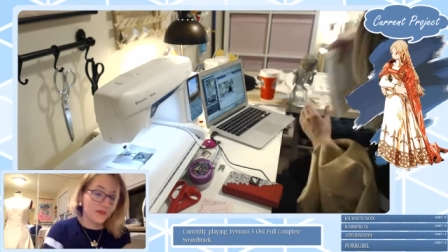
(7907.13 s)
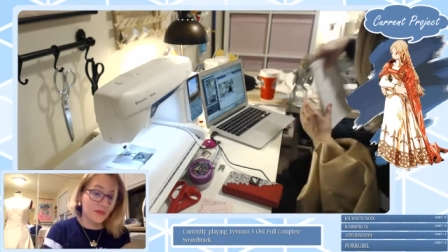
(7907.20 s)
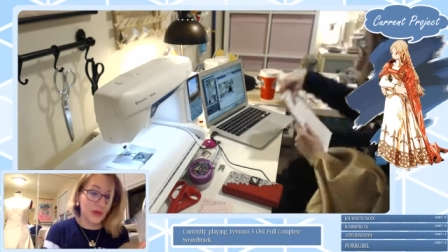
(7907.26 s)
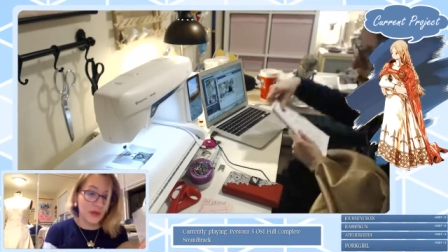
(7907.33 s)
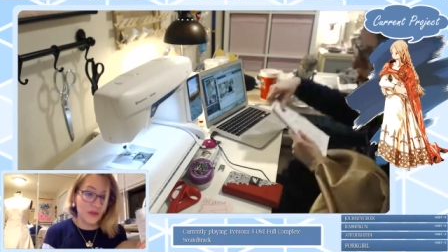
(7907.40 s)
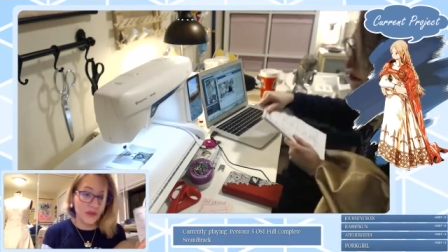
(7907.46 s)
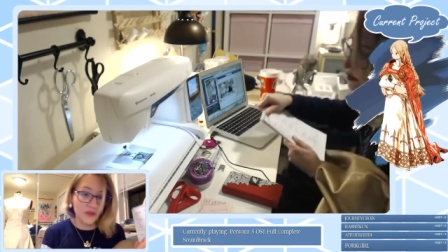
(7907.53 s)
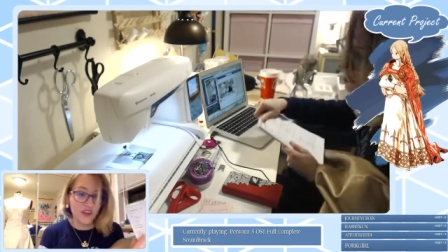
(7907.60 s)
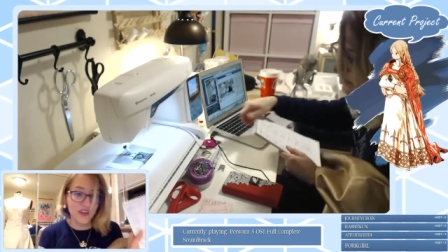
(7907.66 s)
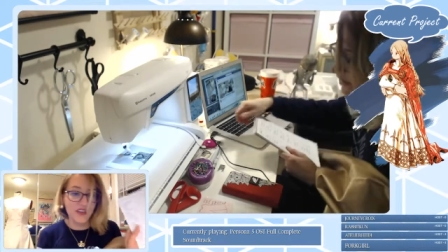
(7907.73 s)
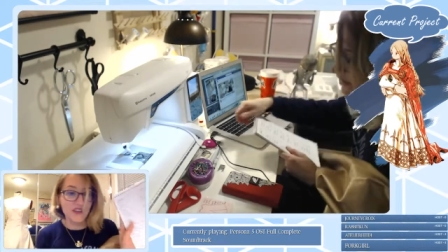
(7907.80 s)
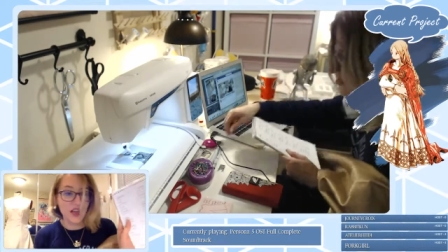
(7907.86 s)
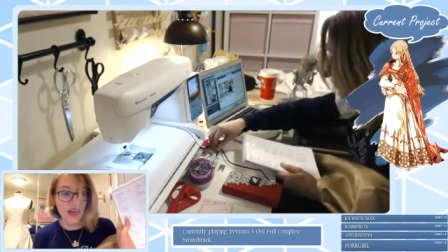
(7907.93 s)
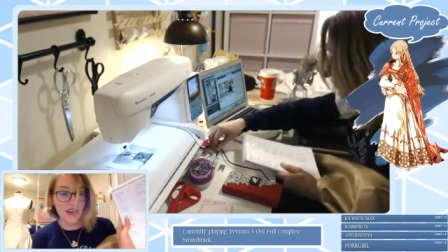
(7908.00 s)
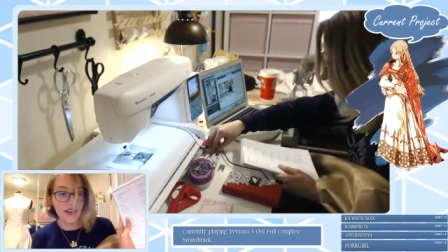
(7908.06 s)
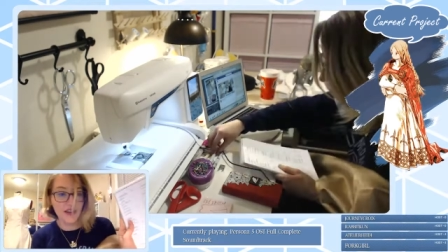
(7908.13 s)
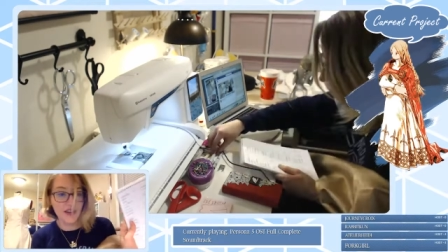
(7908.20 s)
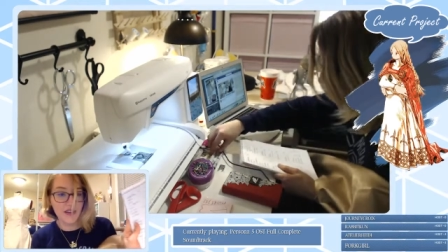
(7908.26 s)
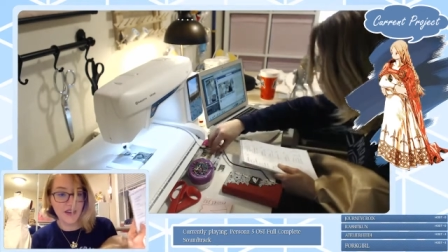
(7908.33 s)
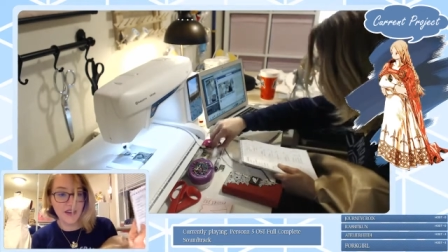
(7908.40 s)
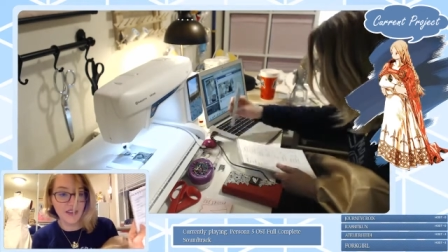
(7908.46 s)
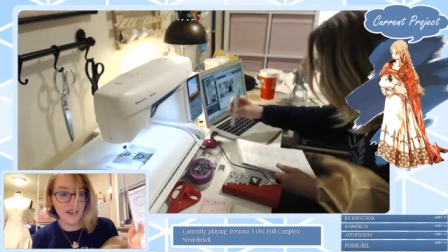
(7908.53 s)
But cool thing is, I can
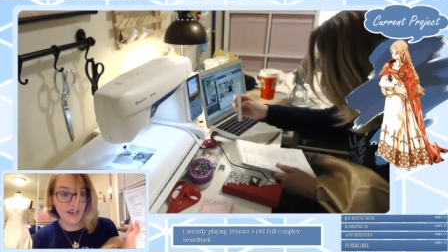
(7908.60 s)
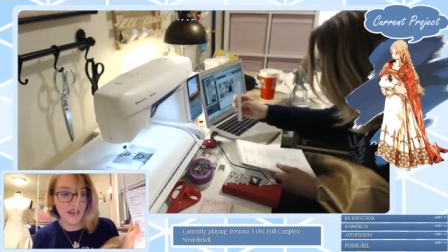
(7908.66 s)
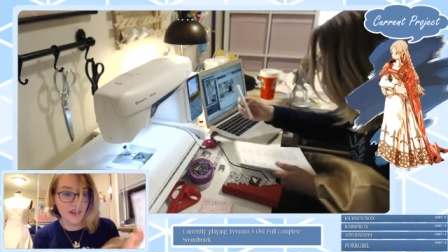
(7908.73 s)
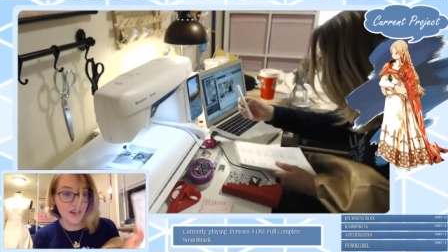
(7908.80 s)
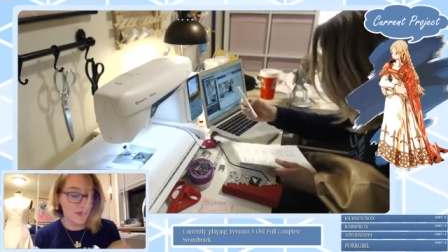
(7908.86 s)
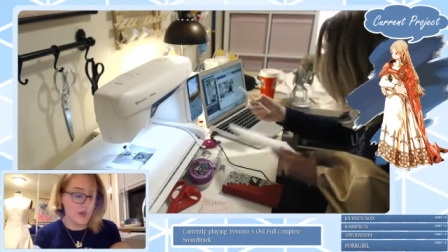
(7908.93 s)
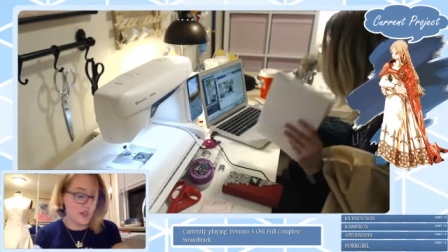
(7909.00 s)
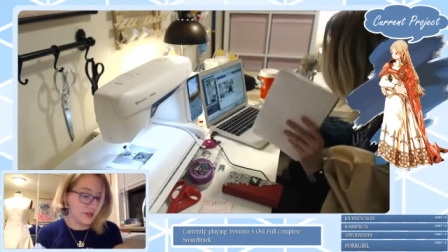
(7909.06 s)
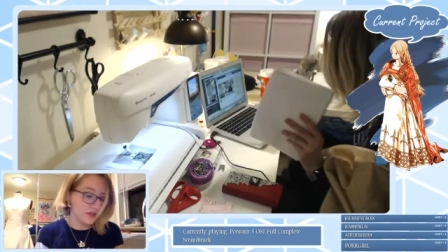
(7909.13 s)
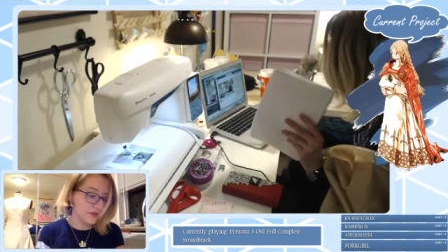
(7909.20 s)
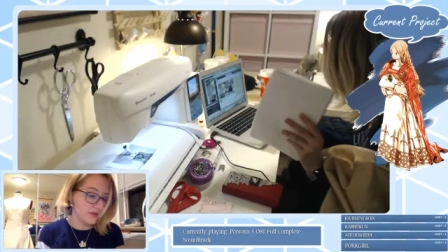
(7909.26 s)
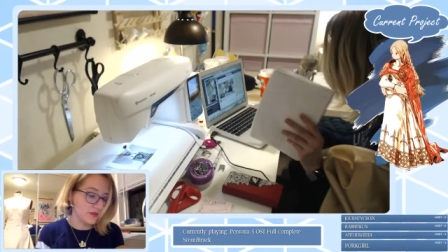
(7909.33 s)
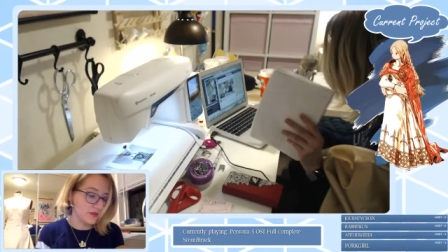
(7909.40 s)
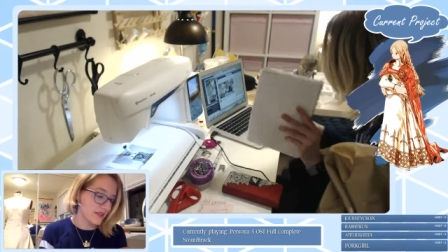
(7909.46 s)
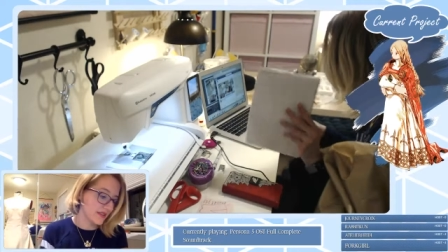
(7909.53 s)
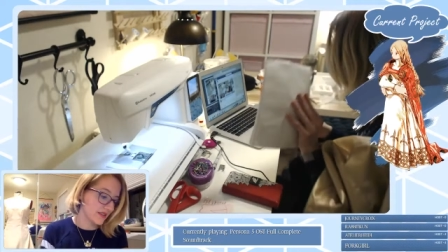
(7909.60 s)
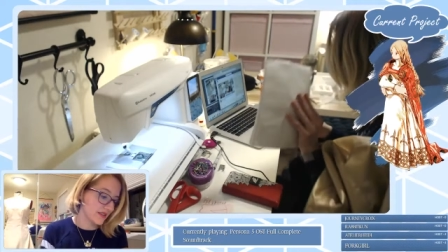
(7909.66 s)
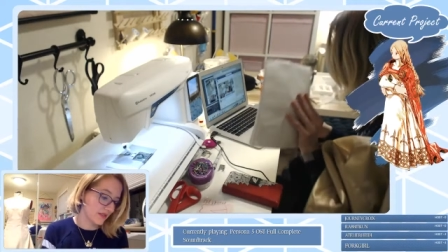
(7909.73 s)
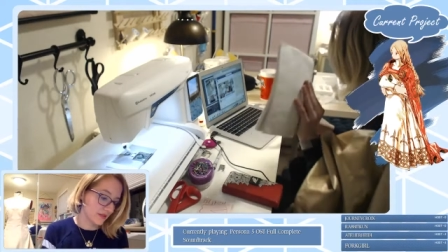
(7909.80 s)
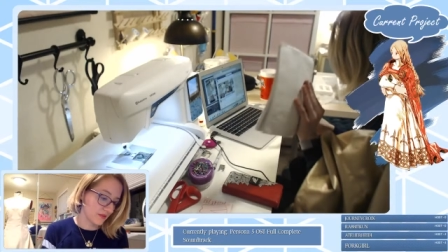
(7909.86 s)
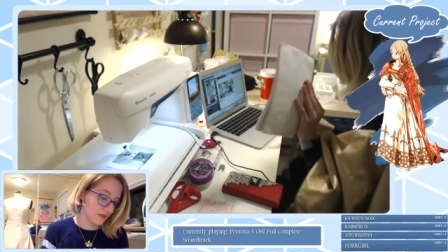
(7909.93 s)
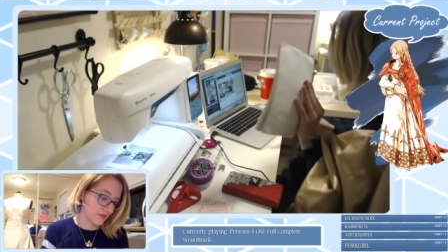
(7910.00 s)
knock a thing off my to do list.
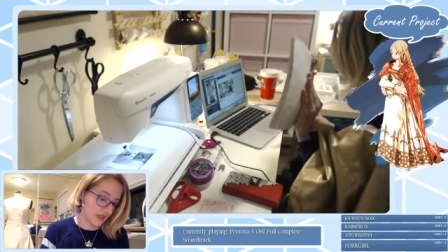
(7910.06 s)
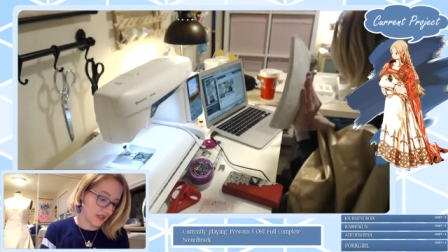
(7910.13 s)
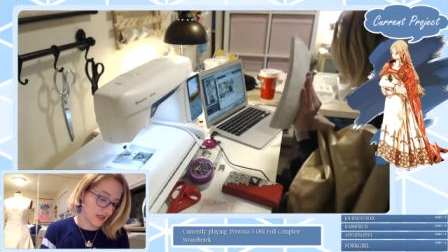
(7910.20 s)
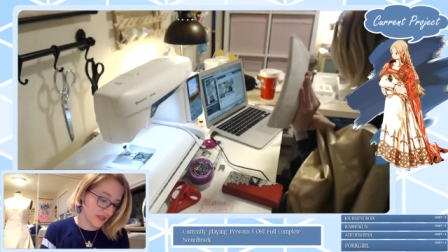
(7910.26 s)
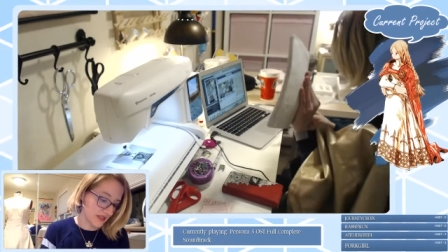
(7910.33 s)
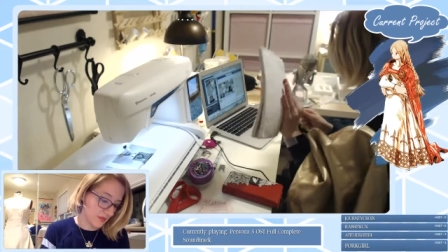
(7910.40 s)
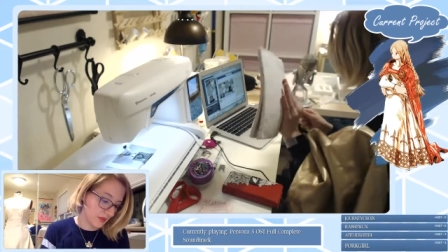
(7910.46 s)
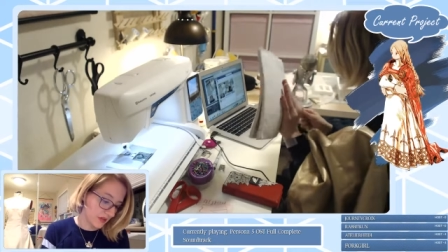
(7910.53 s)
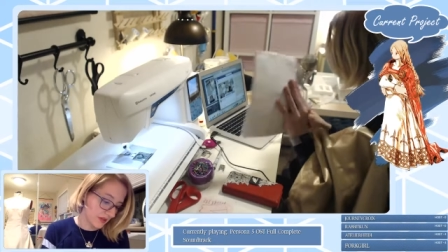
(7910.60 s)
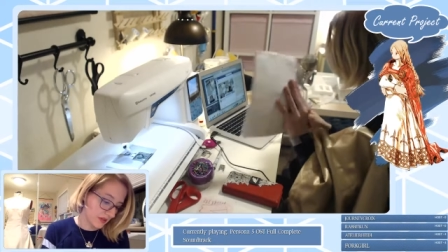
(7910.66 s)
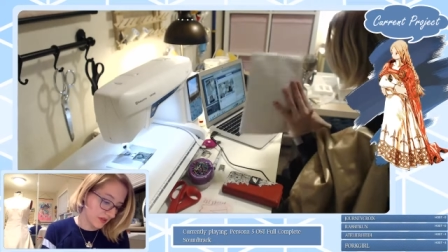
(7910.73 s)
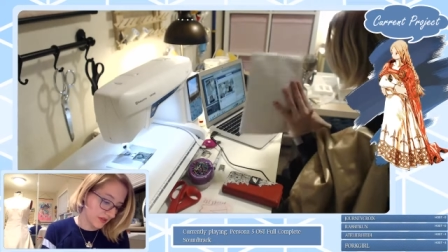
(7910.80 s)
We got the zipper,